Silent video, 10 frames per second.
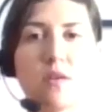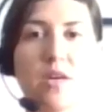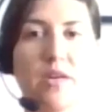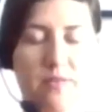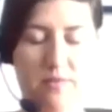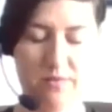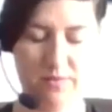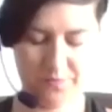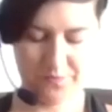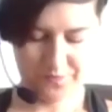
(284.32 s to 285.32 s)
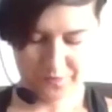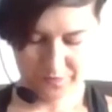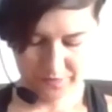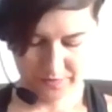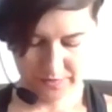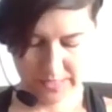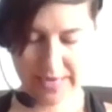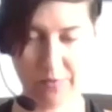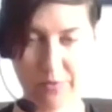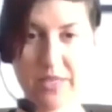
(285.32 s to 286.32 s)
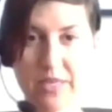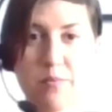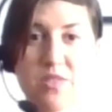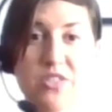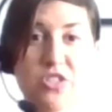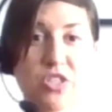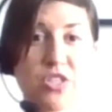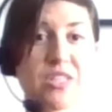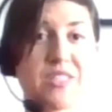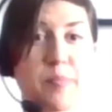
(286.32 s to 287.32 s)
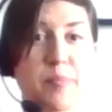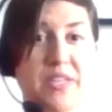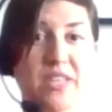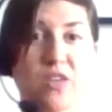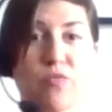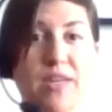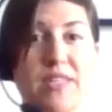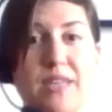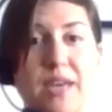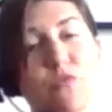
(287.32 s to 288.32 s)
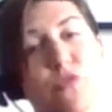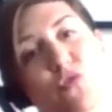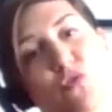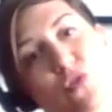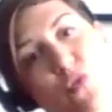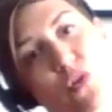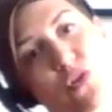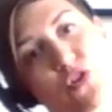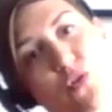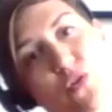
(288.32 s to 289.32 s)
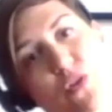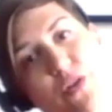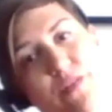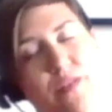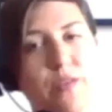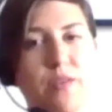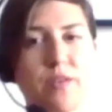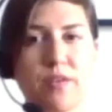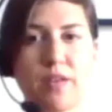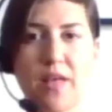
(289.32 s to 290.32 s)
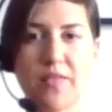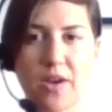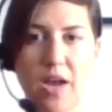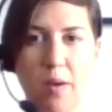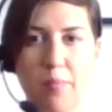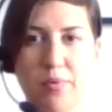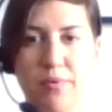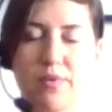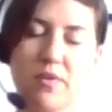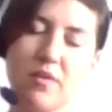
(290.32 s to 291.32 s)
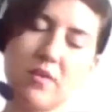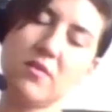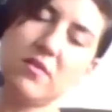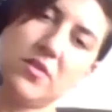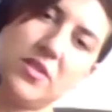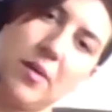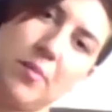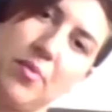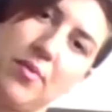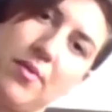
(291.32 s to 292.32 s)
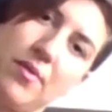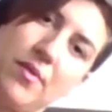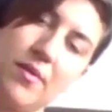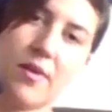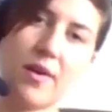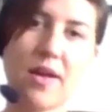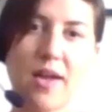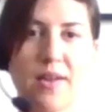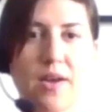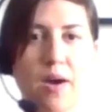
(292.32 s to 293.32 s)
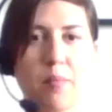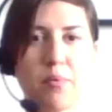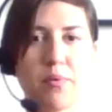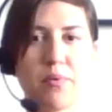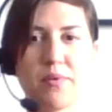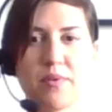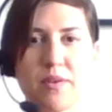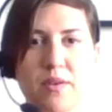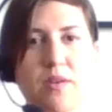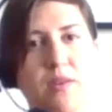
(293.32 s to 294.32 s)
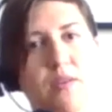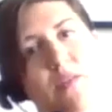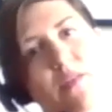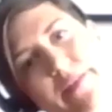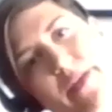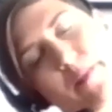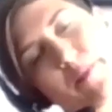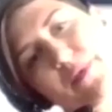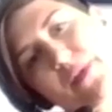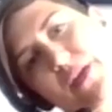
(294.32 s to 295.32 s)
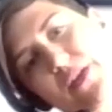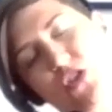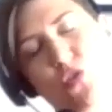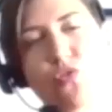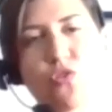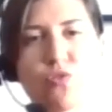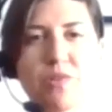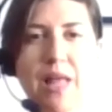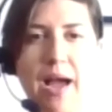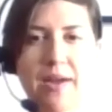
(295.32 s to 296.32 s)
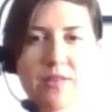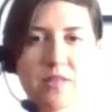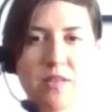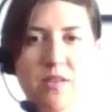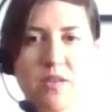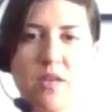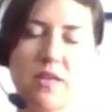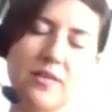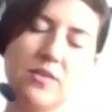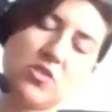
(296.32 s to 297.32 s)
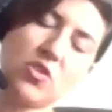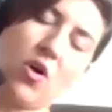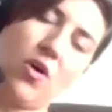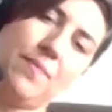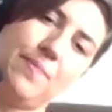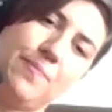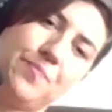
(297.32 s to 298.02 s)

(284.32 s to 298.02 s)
Good. And now we're gonna come center. You're gonna tip an ear right down to your shoulder. And then up. Tip and up. Tip, good. Shoulders are relaxed, nice and tall.